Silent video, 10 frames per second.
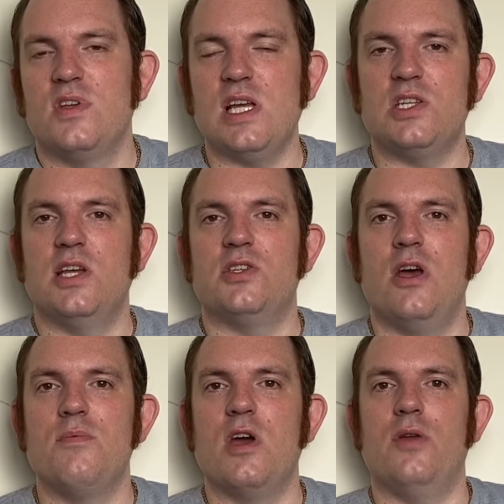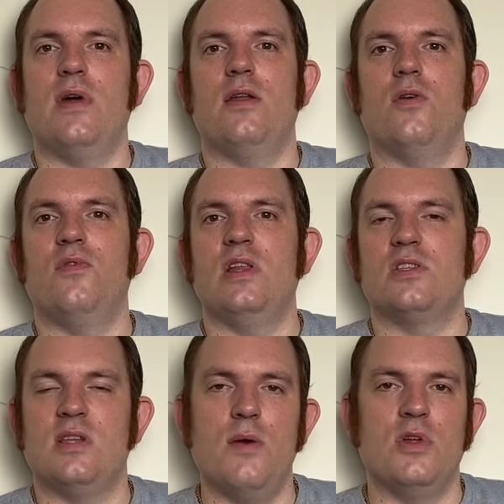actually a term going around on the
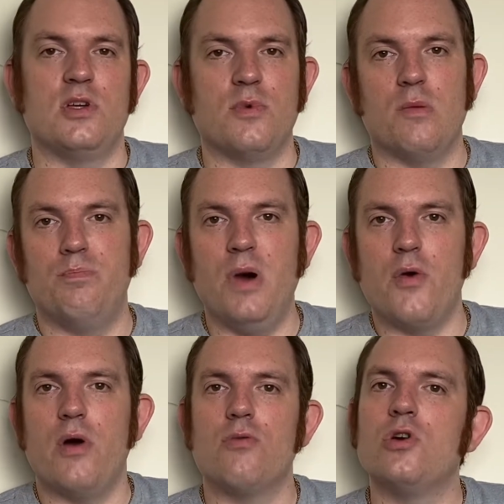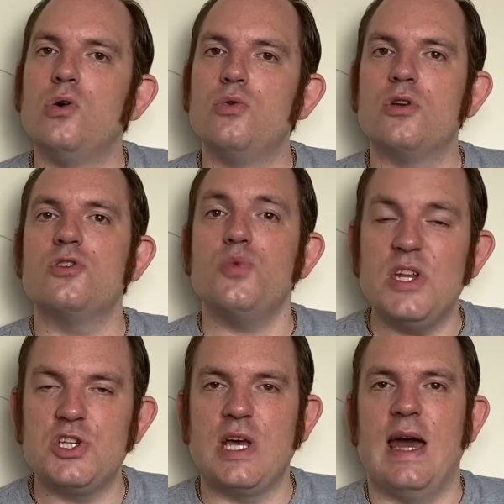internet, which I'm going to borrow, called
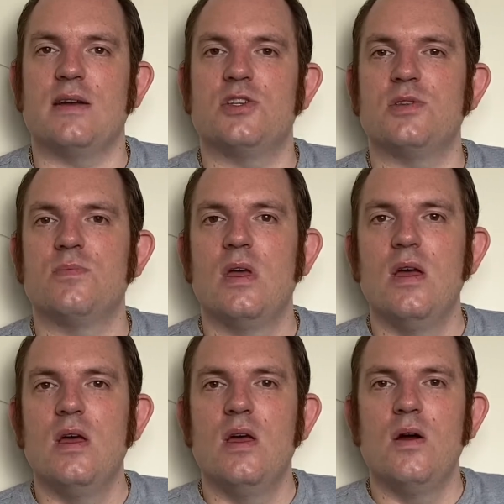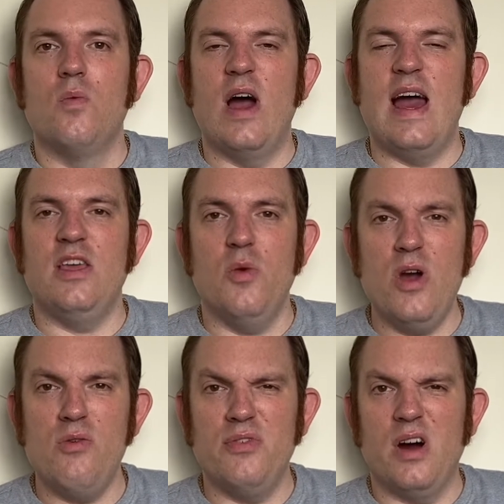Switch tax, where you
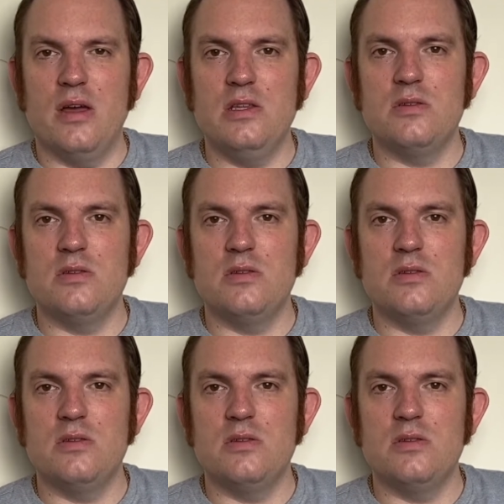will find